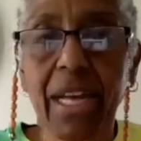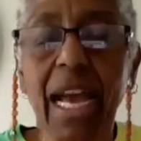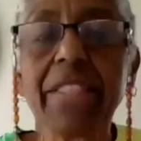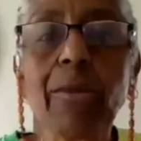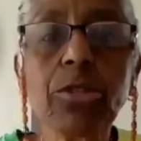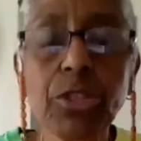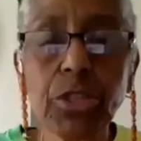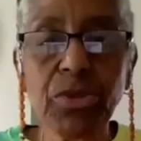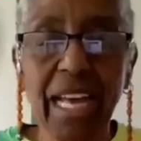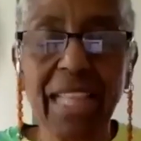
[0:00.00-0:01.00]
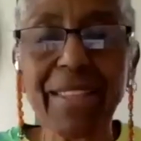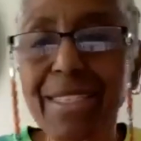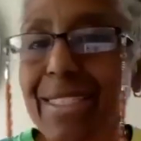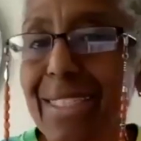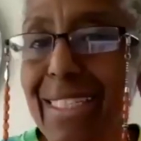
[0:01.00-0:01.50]
And they will do that. And this
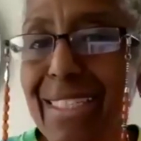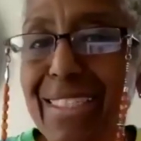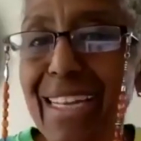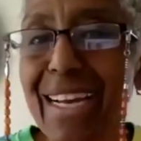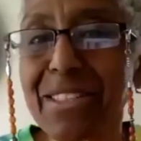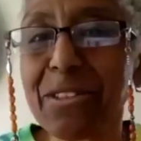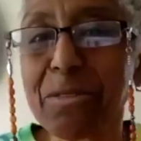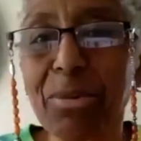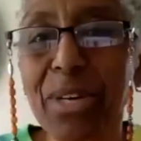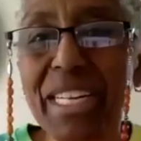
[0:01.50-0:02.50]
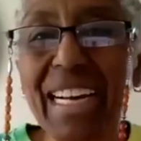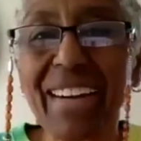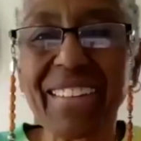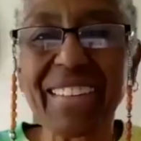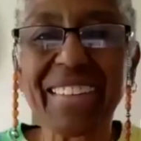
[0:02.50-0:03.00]
is the thing that John Newton pointed
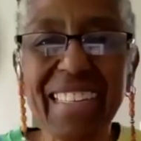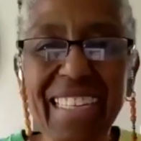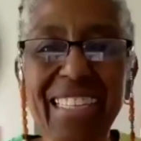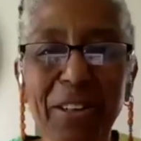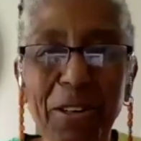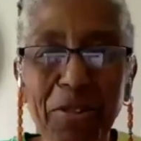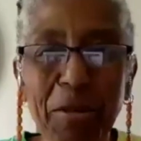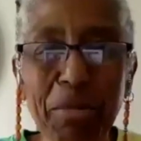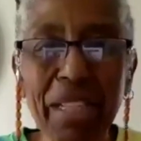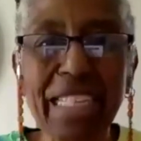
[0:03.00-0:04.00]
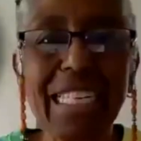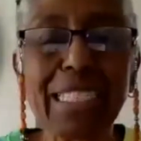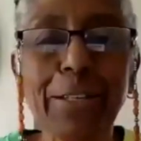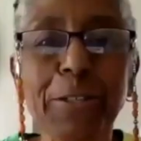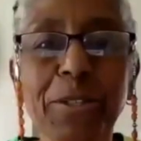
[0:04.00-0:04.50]
out. That he learned from a
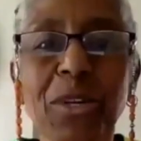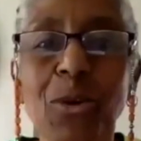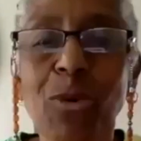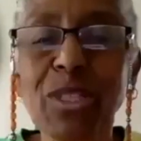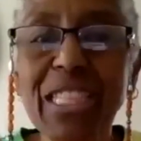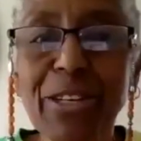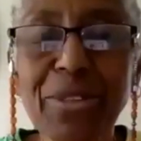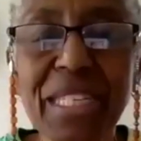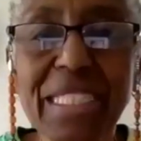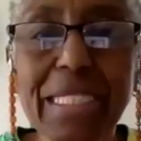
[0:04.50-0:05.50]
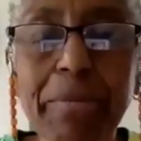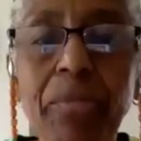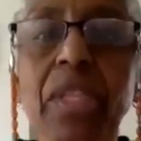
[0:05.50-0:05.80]
plantation owner was they learned this.